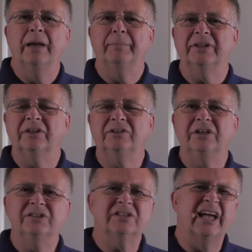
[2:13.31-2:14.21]
But the
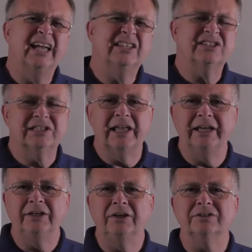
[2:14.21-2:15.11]
third's a
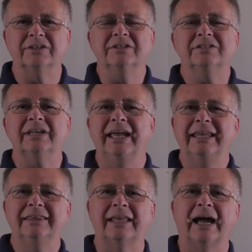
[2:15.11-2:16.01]
slight nuisance
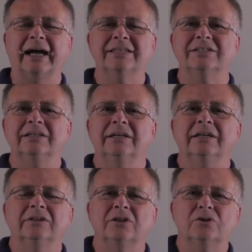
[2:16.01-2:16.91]
in that
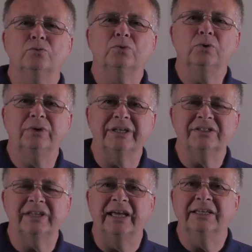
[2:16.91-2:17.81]
there's a rule
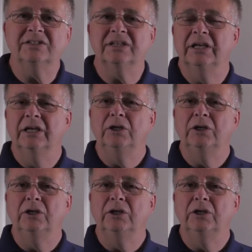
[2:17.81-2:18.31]
that says